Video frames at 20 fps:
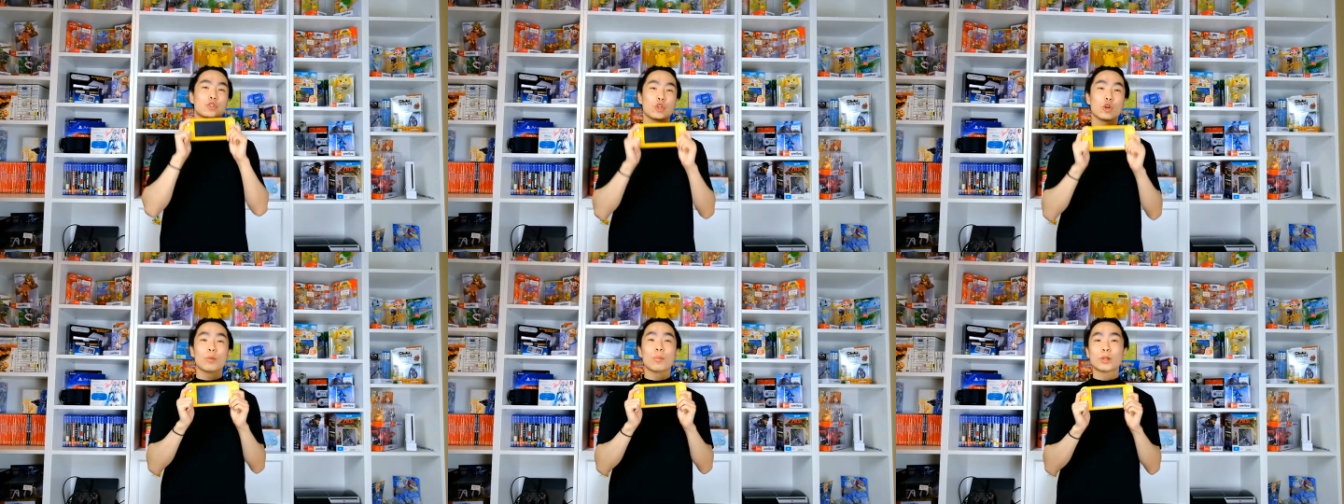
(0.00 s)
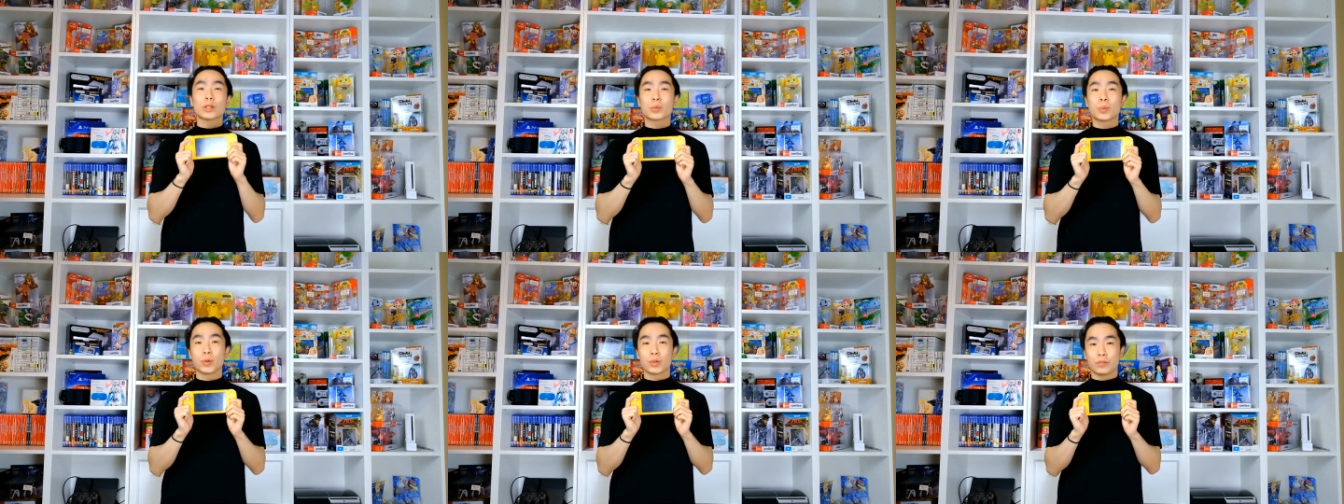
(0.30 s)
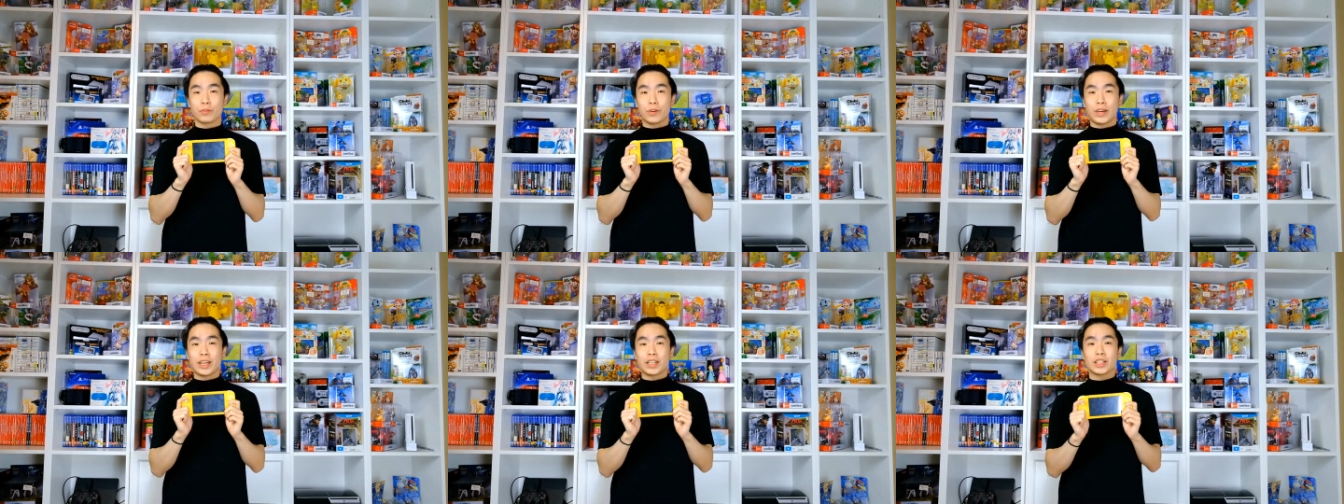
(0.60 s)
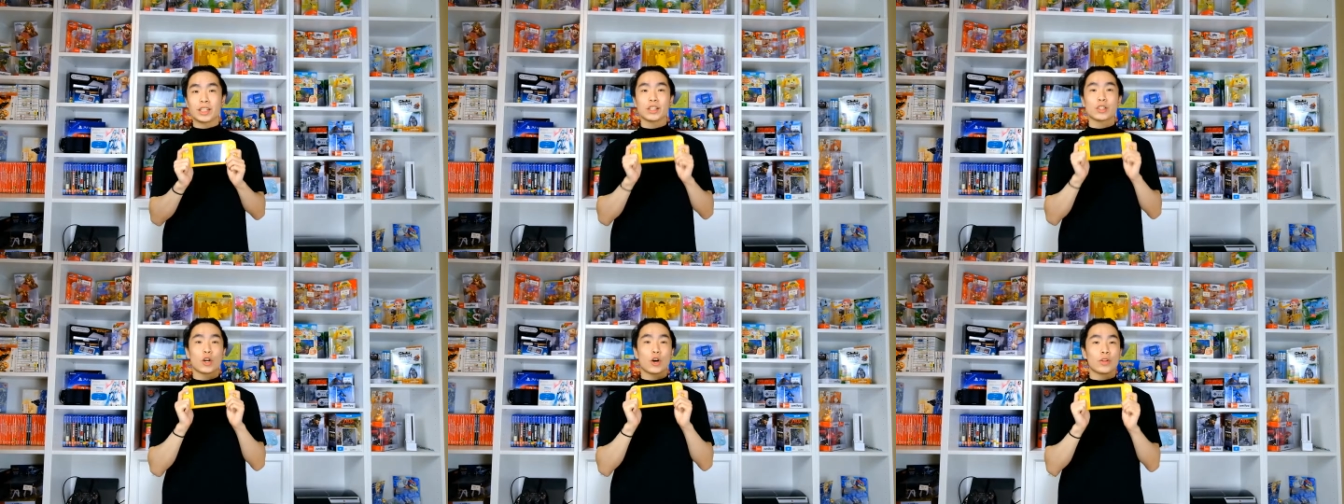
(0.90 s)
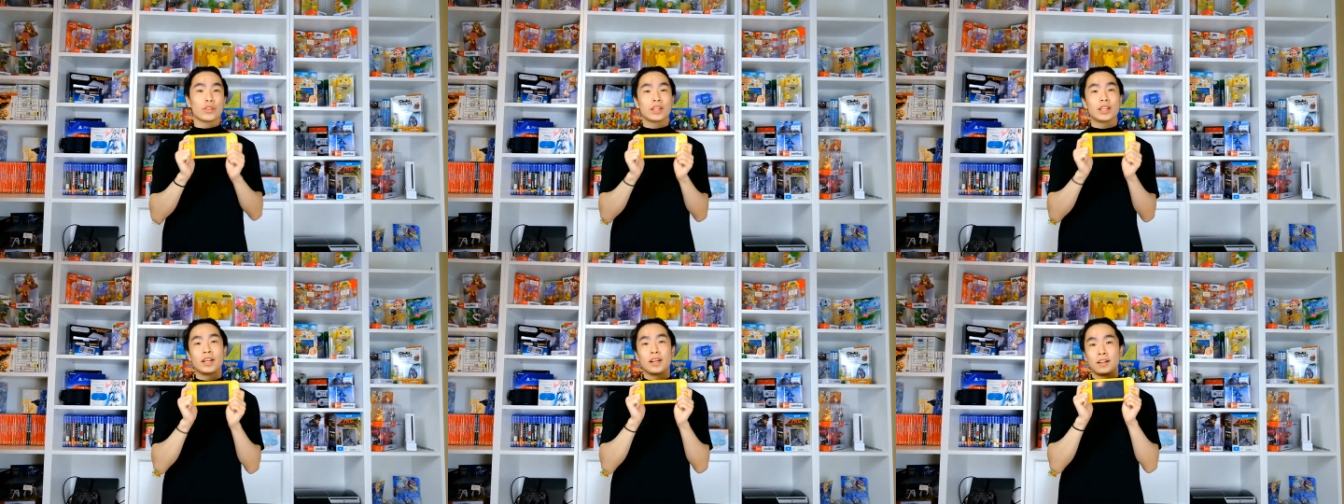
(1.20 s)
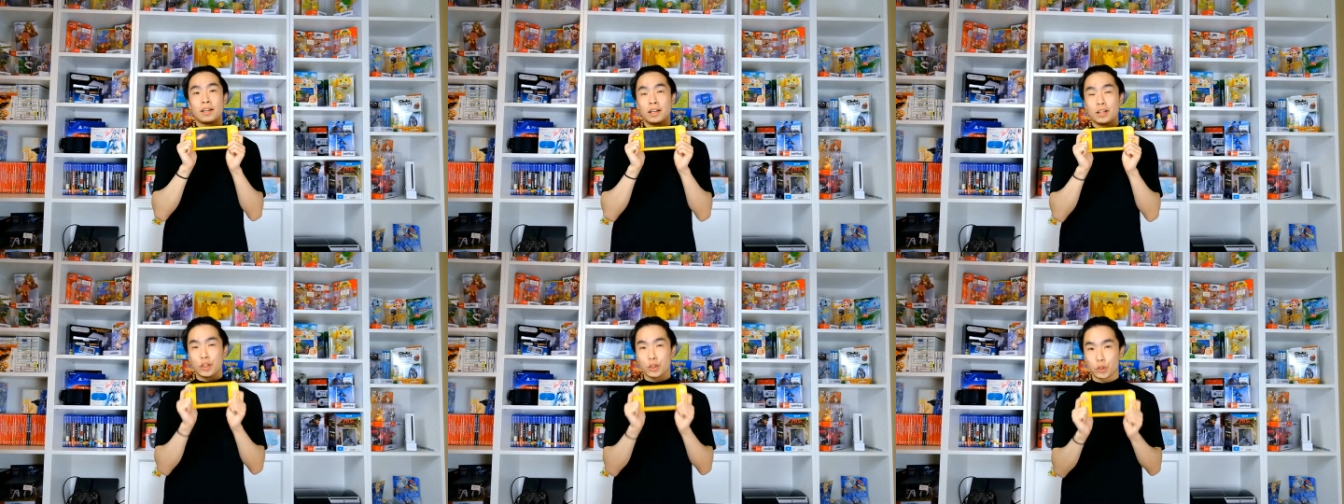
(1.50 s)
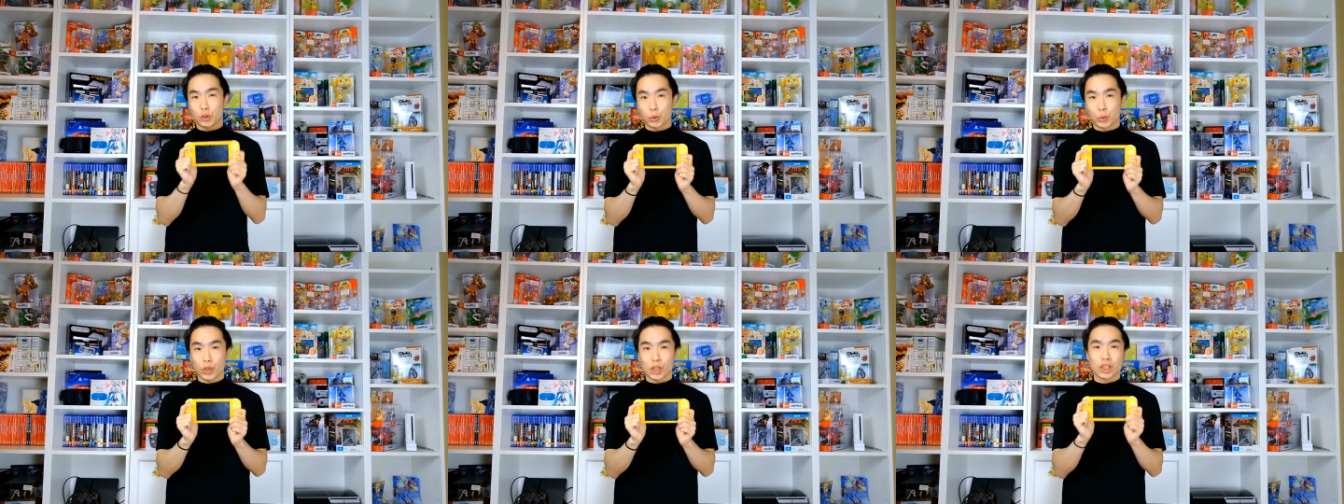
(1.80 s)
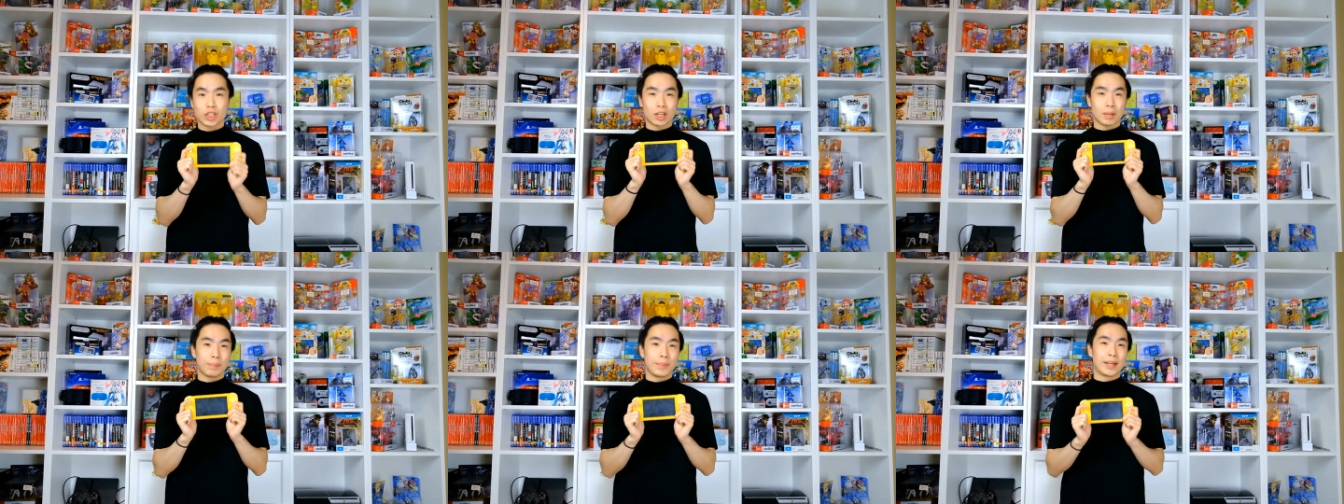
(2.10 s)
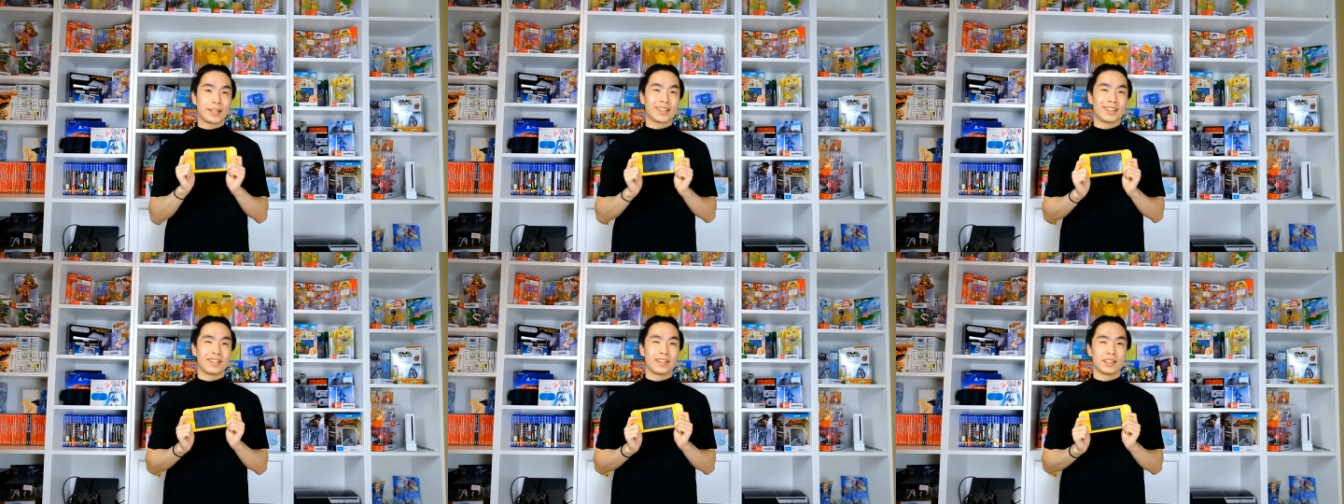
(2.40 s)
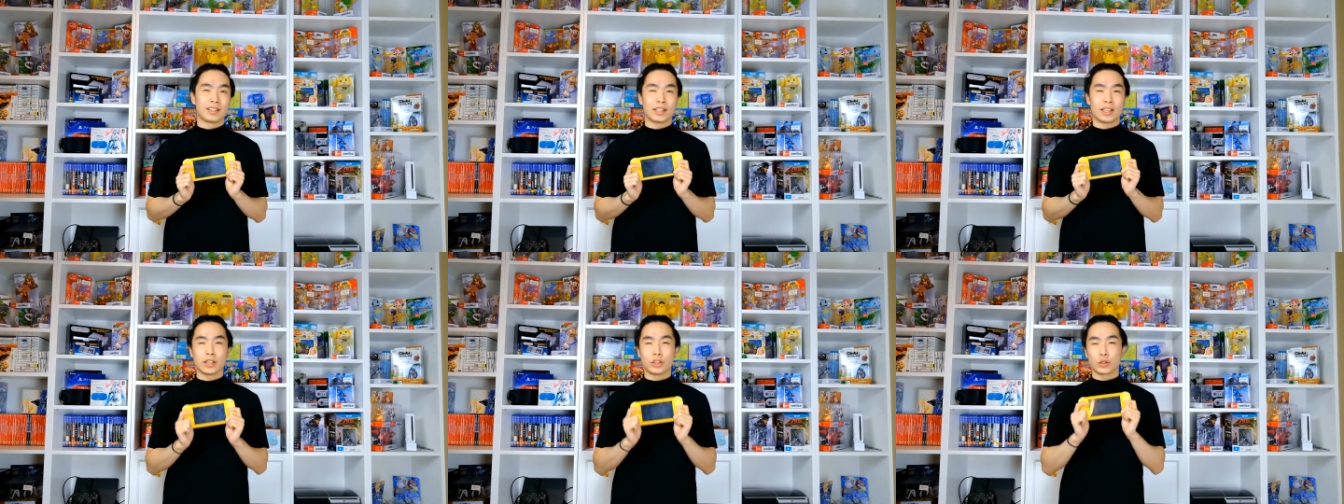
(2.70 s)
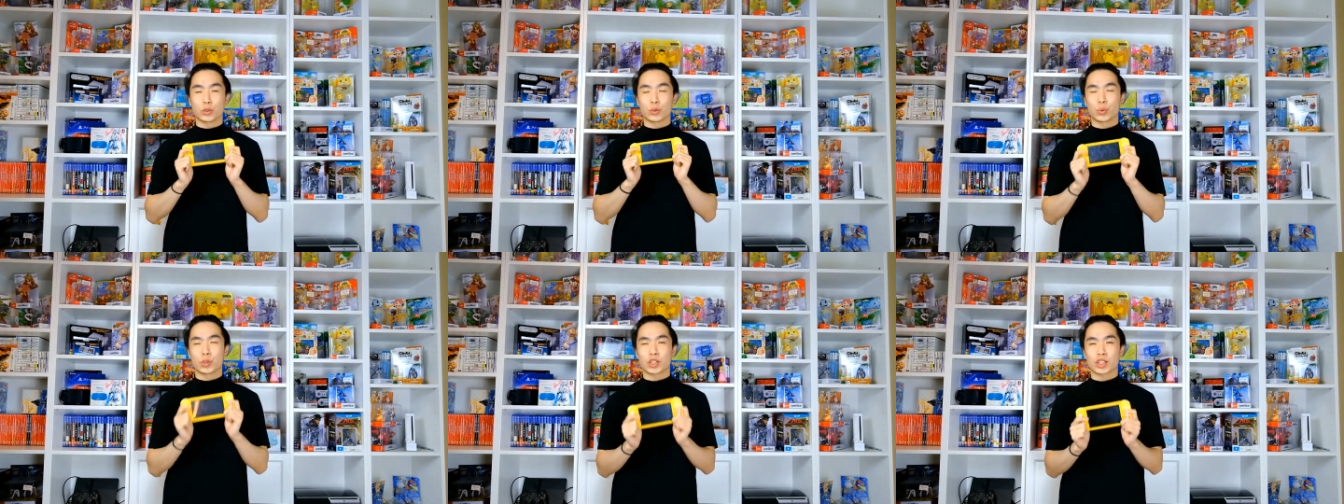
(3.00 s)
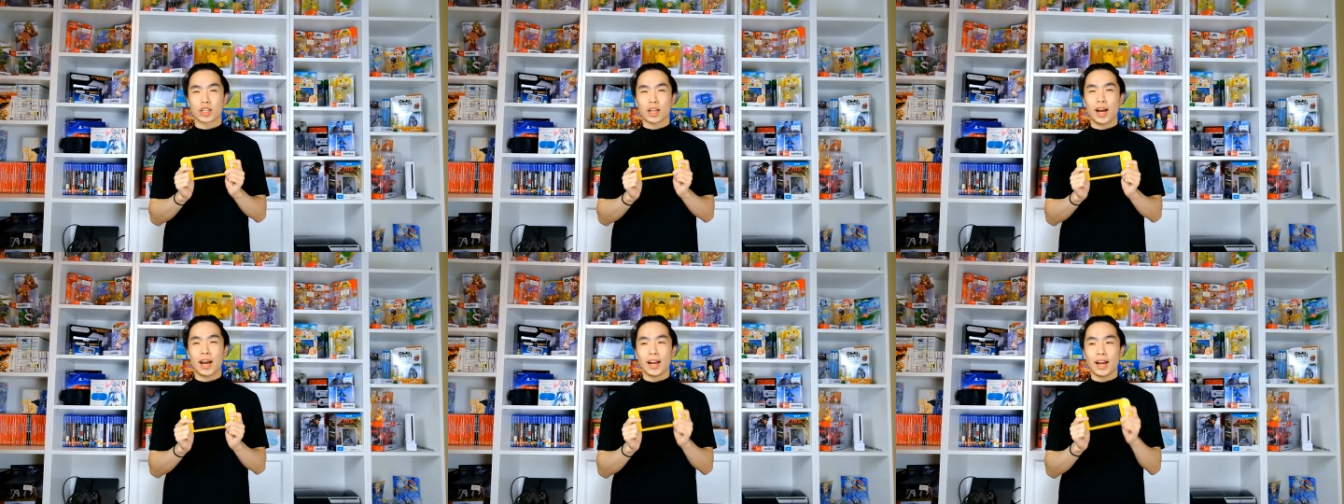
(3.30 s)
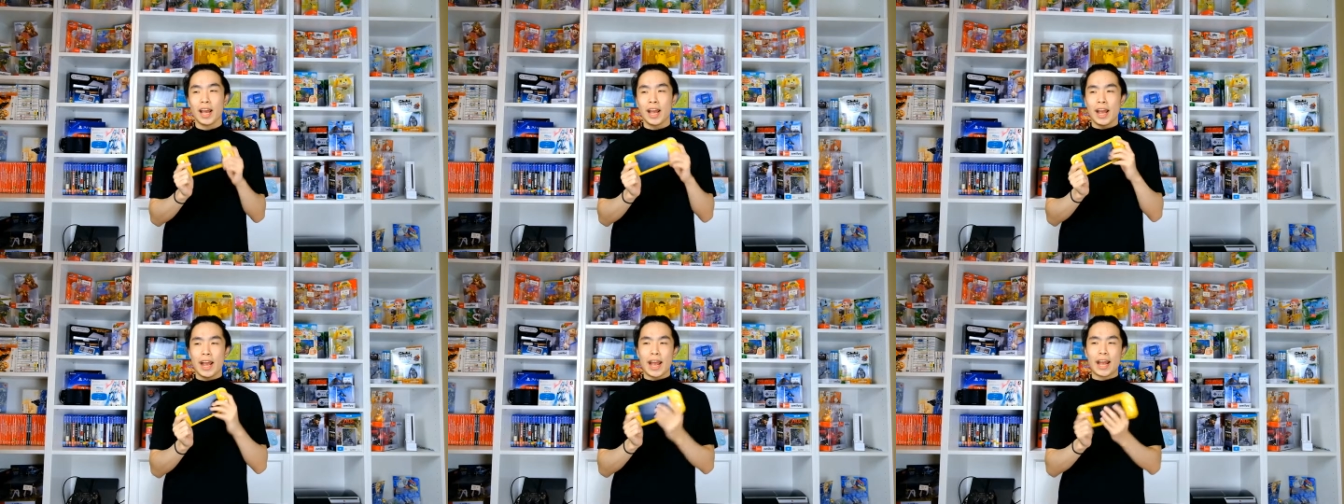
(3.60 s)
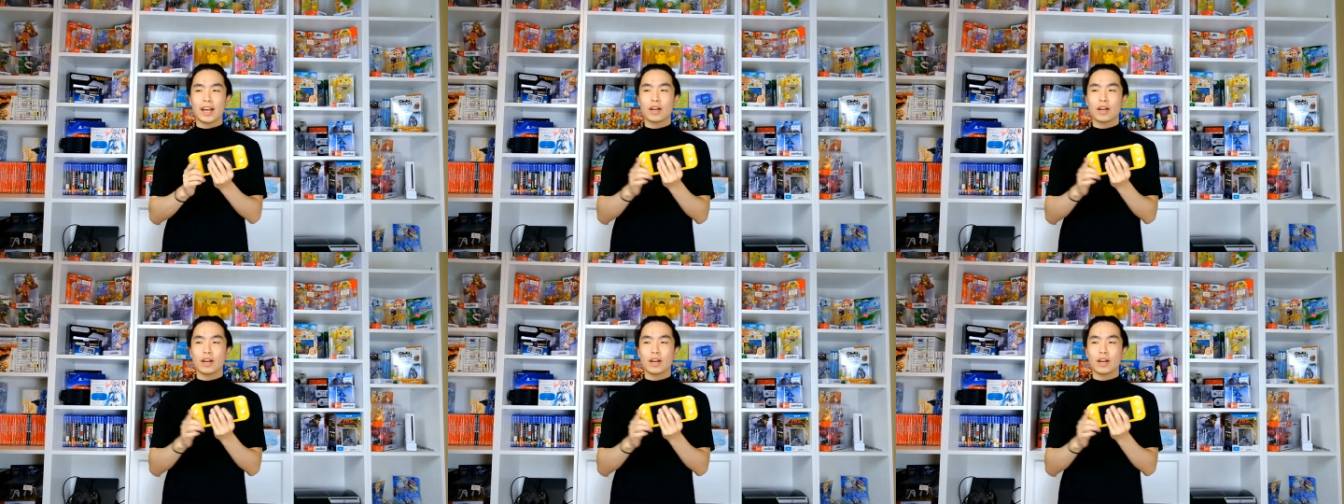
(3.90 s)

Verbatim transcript: so much more features on the Nintendo Switch compared to the Nintendo Switch Lite,